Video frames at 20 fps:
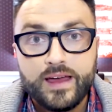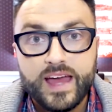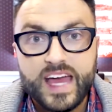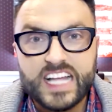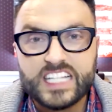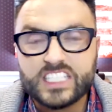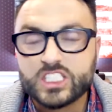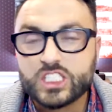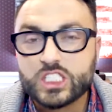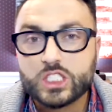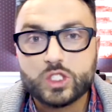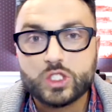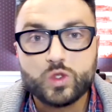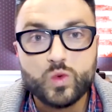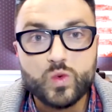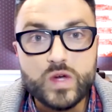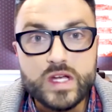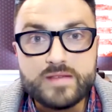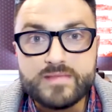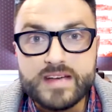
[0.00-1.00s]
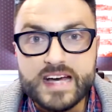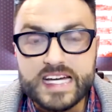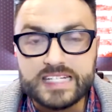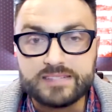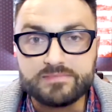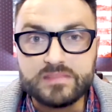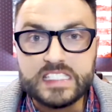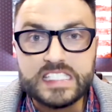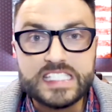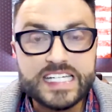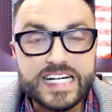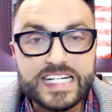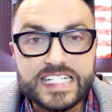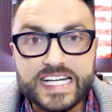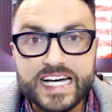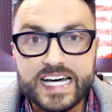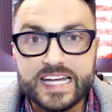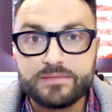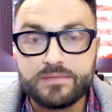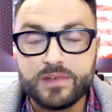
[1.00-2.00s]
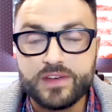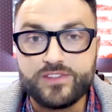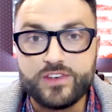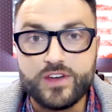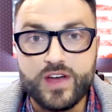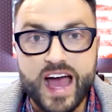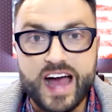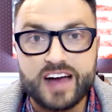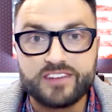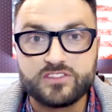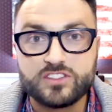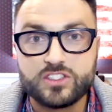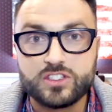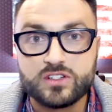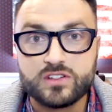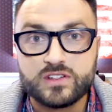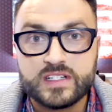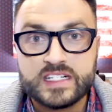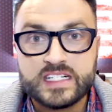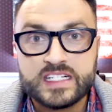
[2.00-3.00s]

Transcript: And scream at them, yell at them if you have to.